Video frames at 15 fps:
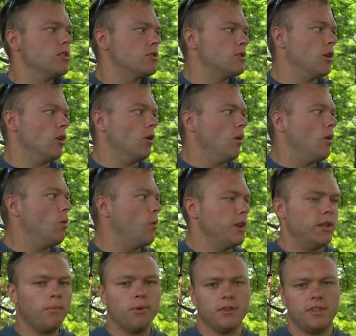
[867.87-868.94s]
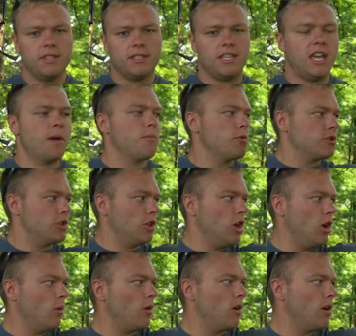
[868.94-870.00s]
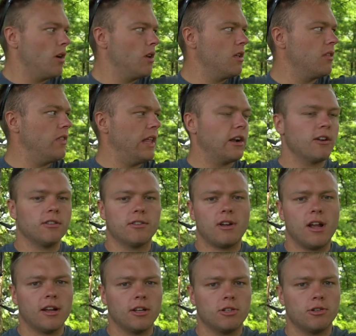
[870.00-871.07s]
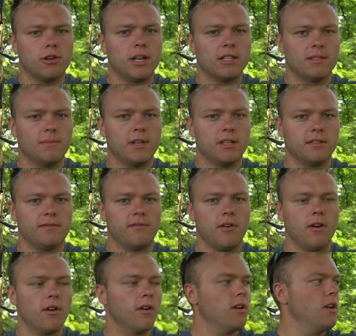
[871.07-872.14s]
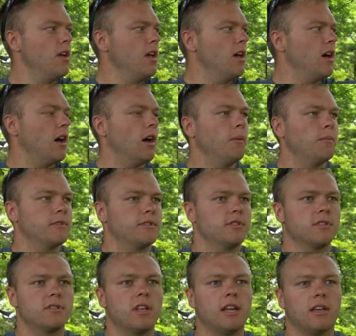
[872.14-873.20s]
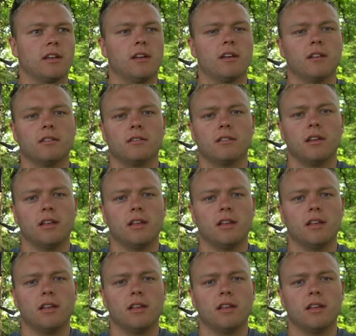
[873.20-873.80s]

so when you put these cameras lower they don't they're not going to transmit as far um, it's just like a,